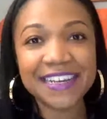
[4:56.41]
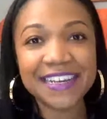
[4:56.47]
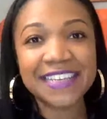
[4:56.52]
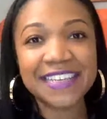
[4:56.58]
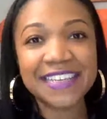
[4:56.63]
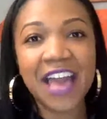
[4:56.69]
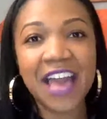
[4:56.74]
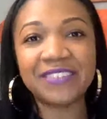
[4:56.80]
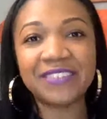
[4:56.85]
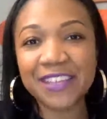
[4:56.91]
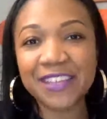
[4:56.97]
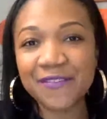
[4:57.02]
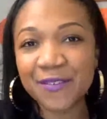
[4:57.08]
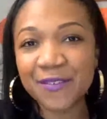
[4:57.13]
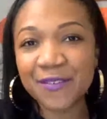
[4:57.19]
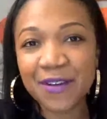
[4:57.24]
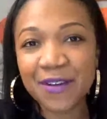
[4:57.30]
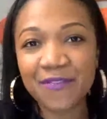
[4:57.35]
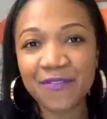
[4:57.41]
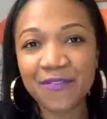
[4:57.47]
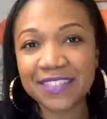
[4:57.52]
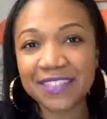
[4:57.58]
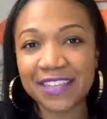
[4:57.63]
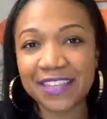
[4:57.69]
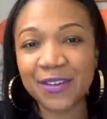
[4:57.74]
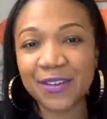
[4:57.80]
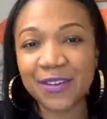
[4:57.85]
to have a difficult
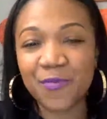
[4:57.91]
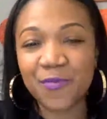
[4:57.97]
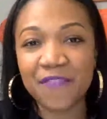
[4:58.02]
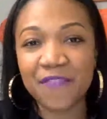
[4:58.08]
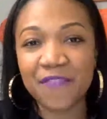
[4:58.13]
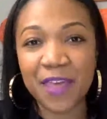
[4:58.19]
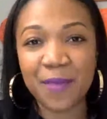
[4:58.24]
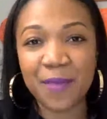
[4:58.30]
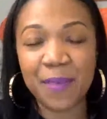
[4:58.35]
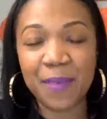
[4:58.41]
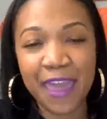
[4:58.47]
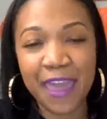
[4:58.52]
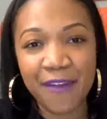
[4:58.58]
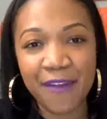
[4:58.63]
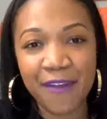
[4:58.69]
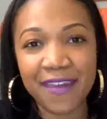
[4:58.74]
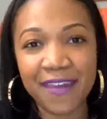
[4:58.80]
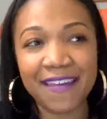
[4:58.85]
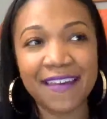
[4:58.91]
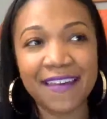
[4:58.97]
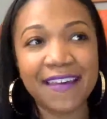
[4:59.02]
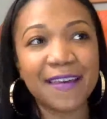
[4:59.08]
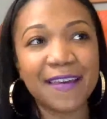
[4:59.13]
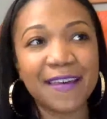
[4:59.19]
conversation with their parent